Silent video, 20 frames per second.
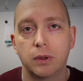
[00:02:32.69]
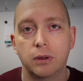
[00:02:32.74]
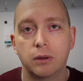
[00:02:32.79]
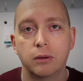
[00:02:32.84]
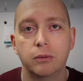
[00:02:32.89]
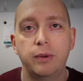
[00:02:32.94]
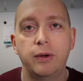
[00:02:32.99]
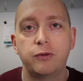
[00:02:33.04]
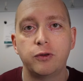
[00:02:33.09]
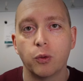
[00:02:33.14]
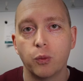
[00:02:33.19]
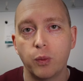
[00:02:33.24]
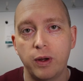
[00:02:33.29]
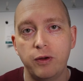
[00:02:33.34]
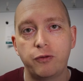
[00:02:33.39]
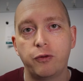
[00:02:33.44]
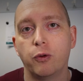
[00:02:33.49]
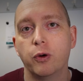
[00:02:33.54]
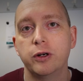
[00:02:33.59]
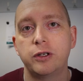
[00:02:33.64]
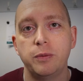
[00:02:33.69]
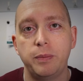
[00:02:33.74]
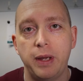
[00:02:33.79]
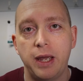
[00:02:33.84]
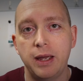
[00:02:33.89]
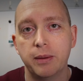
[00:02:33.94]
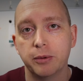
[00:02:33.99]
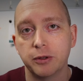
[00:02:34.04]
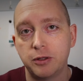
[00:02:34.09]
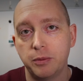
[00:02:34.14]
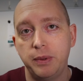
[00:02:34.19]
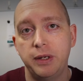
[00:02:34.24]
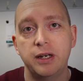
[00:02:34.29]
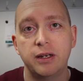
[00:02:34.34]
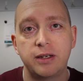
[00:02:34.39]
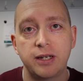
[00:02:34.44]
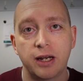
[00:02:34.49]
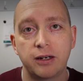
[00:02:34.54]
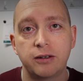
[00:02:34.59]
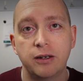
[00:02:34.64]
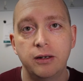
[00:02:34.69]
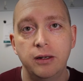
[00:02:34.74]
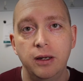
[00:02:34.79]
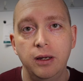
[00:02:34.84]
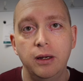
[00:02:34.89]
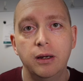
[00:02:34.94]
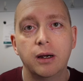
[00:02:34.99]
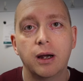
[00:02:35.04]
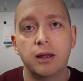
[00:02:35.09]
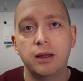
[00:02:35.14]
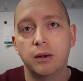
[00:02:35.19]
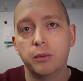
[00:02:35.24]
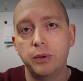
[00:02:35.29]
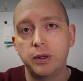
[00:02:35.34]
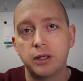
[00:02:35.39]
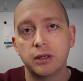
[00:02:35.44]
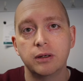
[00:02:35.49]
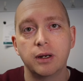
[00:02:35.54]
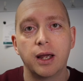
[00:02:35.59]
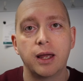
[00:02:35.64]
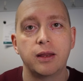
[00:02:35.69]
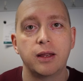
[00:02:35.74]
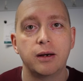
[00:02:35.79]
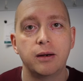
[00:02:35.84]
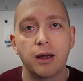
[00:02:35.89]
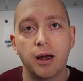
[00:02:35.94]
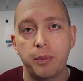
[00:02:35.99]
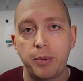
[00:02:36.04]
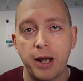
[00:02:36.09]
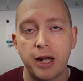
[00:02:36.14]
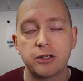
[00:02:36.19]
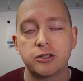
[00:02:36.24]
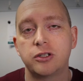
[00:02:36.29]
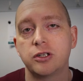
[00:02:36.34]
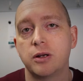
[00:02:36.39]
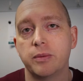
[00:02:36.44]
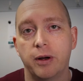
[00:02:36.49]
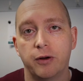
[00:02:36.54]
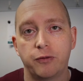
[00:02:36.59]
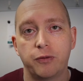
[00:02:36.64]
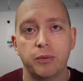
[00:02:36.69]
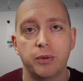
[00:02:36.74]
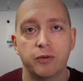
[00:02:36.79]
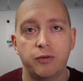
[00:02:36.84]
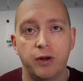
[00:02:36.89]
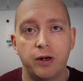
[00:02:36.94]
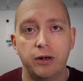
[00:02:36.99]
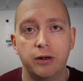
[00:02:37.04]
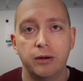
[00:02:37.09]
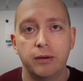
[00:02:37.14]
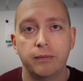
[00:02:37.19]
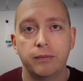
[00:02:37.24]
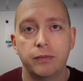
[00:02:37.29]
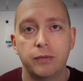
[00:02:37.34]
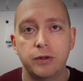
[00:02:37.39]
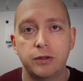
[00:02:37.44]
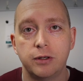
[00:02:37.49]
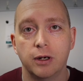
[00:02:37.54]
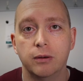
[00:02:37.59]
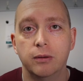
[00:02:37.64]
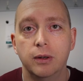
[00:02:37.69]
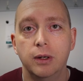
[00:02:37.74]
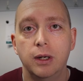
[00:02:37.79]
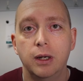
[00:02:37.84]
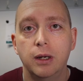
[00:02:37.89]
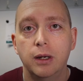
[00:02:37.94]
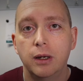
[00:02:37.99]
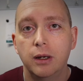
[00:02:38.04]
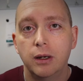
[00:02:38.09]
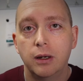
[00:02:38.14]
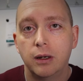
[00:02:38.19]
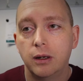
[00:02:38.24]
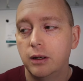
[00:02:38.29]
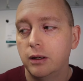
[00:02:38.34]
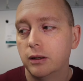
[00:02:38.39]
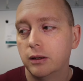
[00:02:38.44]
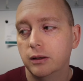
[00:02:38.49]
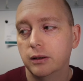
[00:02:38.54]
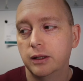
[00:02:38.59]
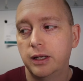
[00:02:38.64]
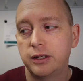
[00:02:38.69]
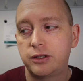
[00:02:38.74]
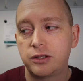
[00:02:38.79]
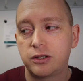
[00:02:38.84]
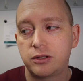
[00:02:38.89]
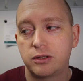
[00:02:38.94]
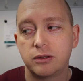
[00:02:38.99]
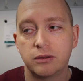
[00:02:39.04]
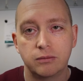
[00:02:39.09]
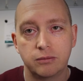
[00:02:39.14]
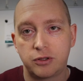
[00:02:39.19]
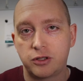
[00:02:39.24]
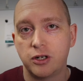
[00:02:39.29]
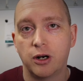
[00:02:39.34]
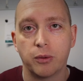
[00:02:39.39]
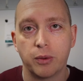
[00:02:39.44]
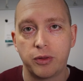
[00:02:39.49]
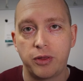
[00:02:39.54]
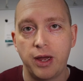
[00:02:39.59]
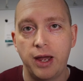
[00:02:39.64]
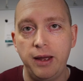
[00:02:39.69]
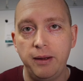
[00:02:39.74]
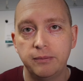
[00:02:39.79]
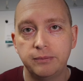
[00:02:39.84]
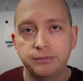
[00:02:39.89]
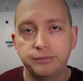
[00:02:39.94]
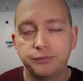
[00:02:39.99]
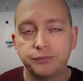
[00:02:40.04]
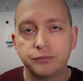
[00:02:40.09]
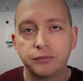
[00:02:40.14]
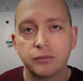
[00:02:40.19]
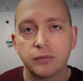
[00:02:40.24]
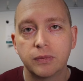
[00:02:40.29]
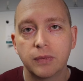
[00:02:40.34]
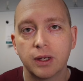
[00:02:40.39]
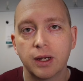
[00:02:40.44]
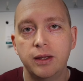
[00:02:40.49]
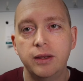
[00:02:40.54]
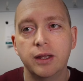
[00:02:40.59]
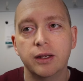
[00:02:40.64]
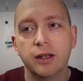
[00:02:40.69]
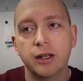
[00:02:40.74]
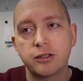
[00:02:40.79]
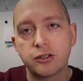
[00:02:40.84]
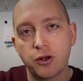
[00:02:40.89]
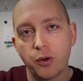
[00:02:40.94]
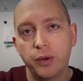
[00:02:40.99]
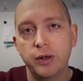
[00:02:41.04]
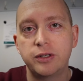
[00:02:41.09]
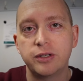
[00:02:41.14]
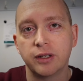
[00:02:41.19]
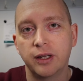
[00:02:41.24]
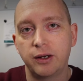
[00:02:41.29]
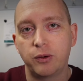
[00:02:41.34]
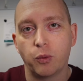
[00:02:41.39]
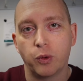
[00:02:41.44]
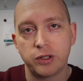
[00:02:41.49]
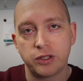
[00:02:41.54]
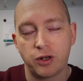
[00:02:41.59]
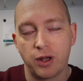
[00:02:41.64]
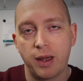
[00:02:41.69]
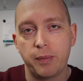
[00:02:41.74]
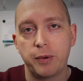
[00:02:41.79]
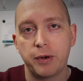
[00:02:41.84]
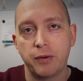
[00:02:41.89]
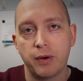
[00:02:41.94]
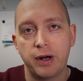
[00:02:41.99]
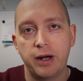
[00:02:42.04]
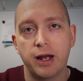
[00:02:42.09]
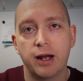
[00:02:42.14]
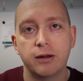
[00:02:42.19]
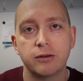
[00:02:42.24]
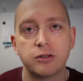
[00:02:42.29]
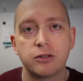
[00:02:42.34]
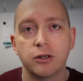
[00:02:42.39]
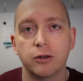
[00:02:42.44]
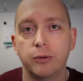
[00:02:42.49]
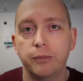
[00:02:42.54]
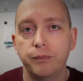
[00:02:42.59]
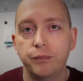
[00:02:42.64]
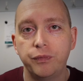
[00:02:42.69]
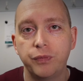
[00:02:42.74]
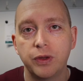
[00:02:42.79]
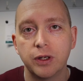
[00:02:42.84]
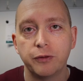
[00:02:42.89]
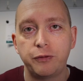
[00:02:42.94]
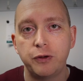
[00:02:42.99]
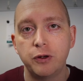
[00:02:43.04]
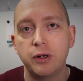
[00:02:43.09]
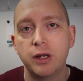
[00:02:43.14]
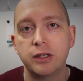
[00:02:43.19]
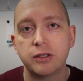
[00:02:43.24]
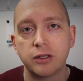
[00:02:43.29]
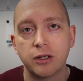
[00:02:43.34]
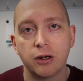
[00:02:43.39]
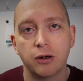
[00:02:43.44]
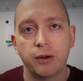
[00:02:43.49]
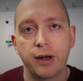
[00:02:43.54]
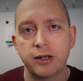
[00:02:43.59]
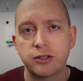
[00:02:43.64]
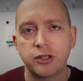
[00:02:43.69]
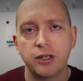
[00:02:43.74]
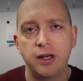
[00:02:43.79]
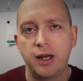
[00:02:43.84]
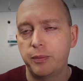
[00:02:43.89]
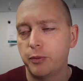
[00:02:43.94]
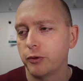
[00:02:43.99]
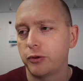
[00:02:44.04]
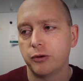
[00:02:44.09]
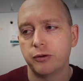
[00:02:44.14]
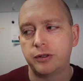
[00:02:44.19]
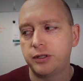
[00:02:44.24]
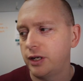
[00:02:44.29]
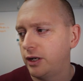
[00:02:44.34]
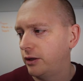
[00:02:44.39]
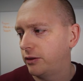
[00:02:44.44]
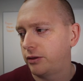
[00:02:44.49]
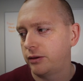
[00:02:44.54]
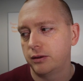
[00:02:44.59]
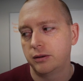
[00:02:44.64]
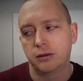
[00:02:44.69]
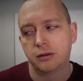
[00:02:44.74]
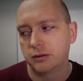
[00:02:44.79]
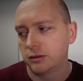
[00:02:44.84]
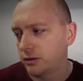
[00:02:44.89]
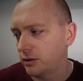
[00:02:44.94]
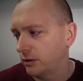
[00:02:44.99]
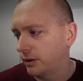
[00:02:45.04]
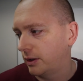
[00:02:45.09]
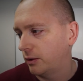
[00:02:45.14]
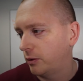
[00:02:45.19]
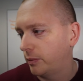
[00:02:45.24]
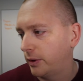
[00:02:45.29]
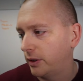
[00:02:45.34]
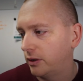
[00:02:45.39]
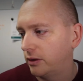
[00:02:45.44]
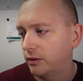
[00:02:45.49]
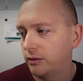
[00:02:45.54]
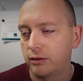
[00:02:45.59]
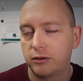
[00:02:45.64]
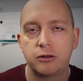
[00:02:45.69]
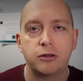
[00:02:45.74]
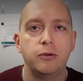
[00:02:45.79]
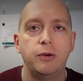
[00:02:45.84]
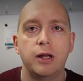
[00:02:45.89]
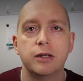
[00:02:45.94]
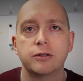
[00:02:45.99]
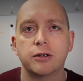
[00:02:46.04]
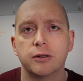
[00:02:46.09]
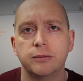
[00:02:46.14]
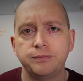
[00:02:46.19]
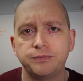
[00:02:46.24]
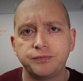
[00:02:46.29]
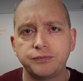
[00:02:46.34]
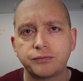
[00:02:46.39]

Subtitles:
we have to wait for it to be able to be detected, and then a patch to come out from the vendor. So let's start with that, and then let's go into like what's happening right now. So a few days ago, actually April 13th, so that would have been 2 days ago,